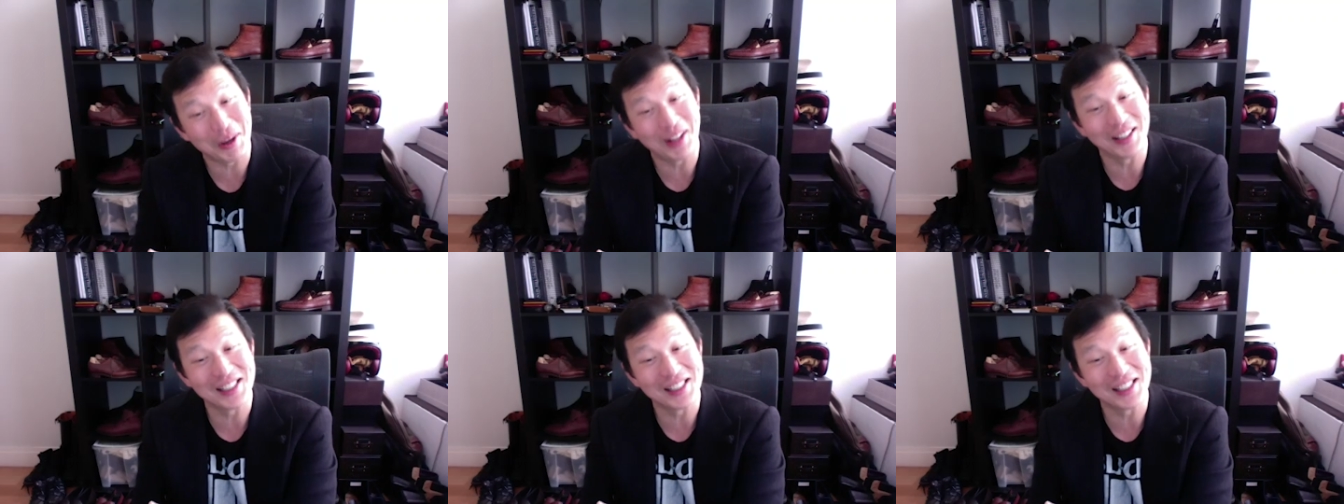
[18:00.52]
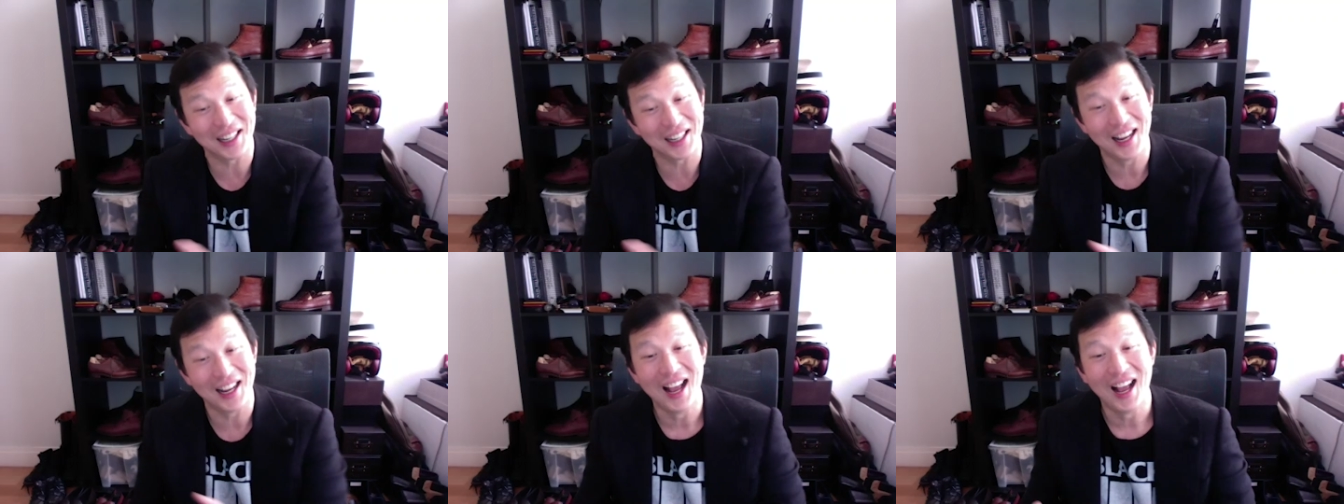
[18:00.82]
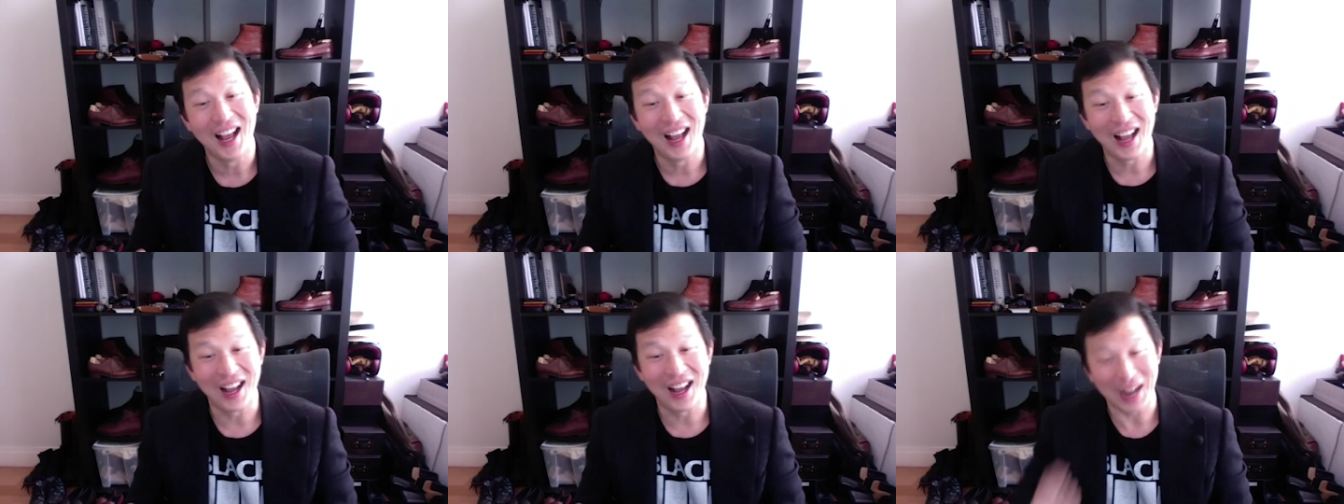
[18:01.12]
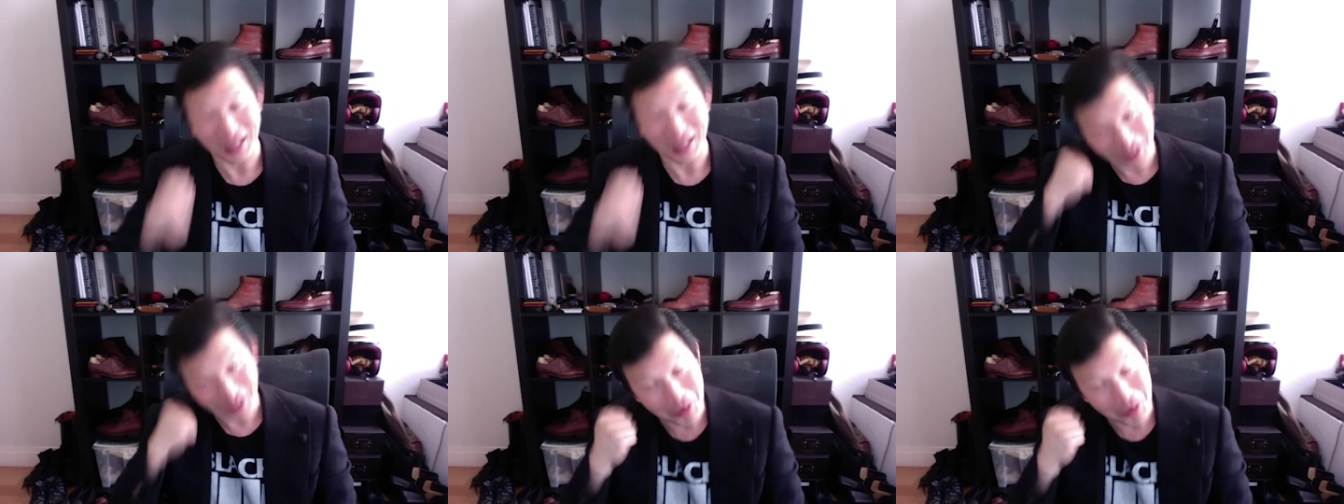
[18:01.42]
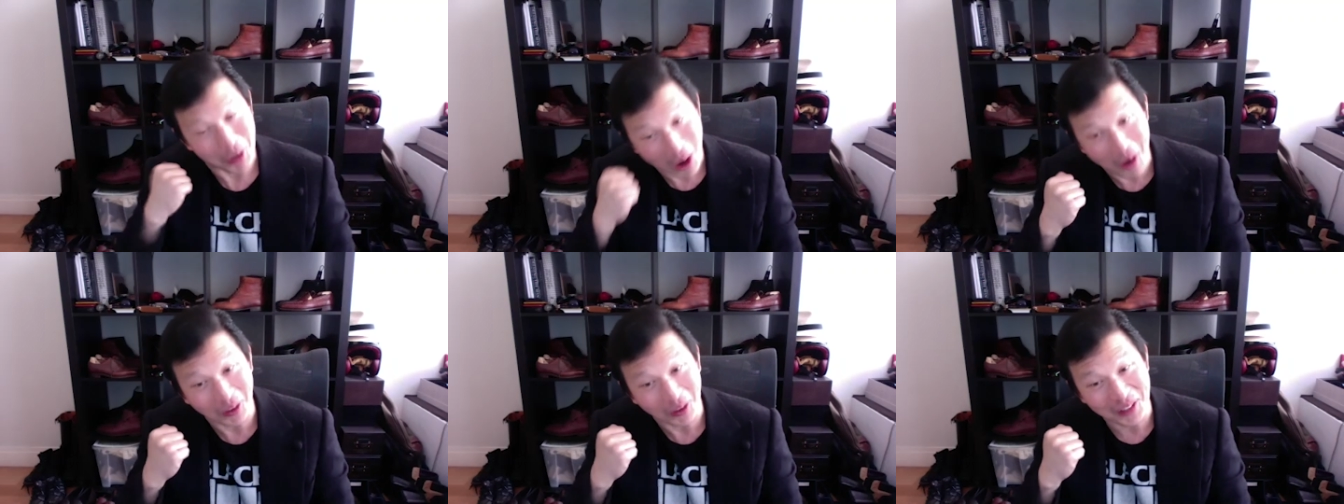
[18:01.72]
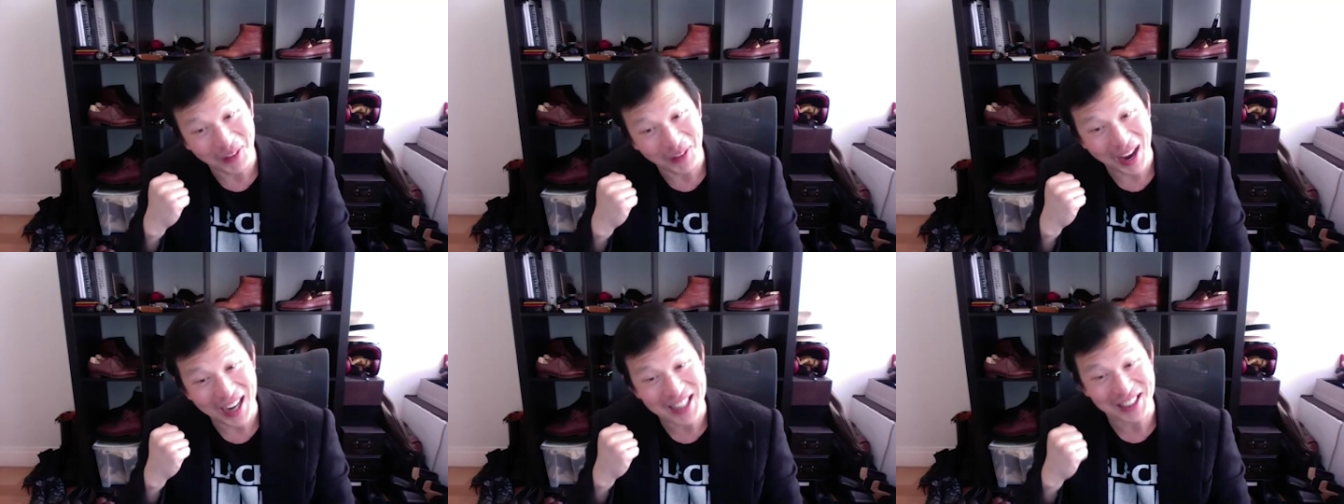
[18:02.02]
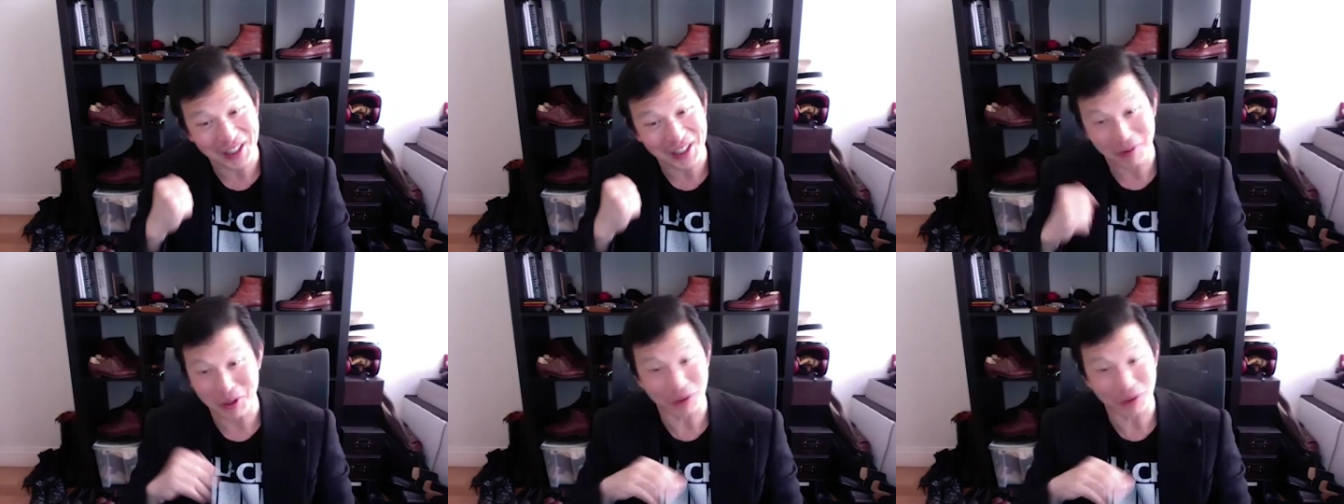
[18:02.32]
and said, I, I think you called him actually,
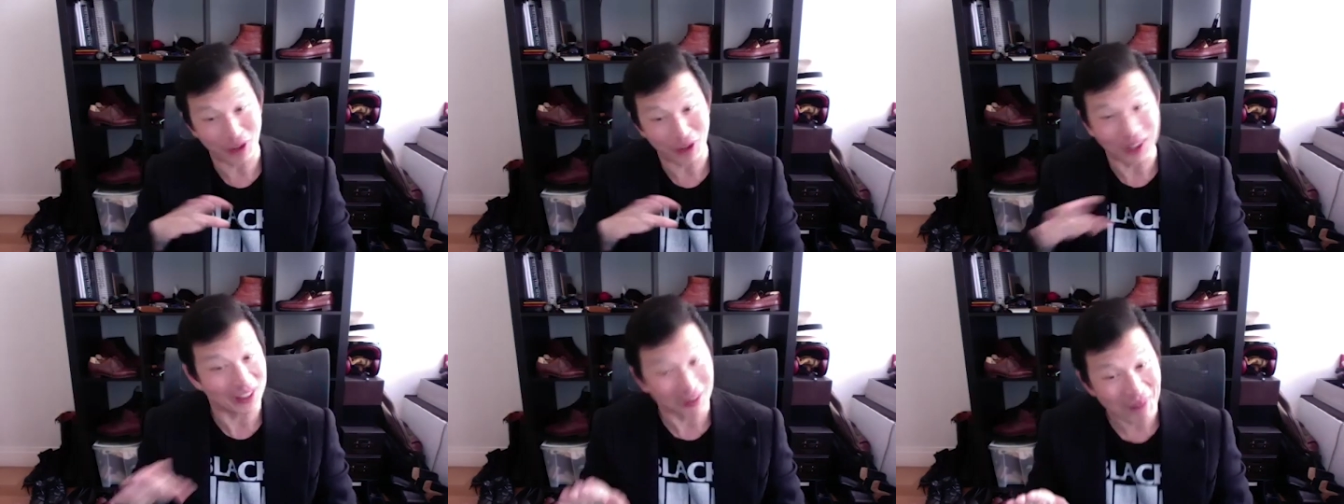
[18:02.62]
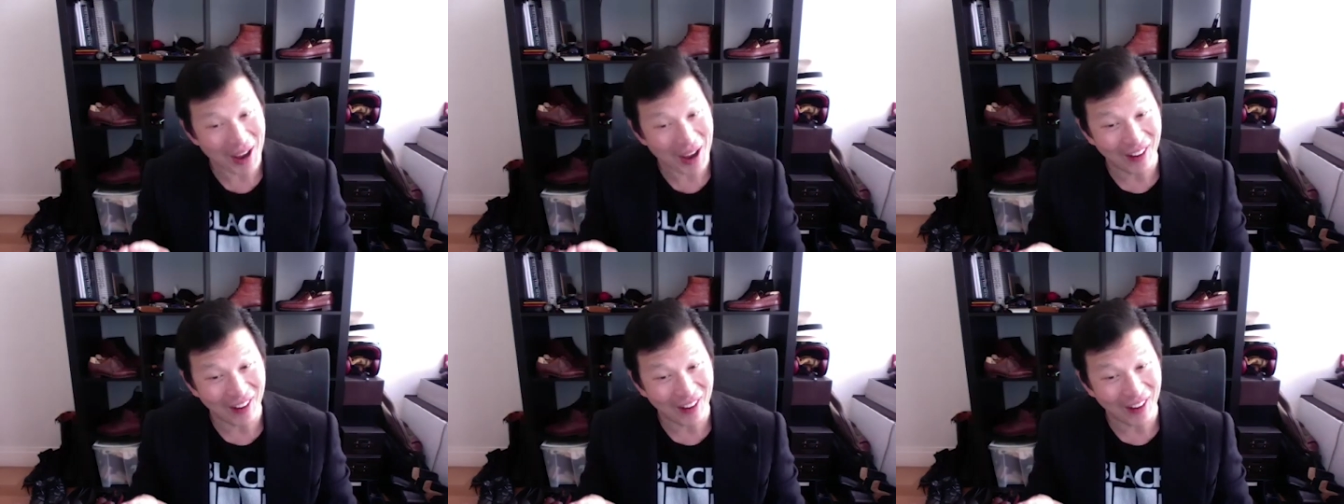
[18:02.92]
which freaked him out.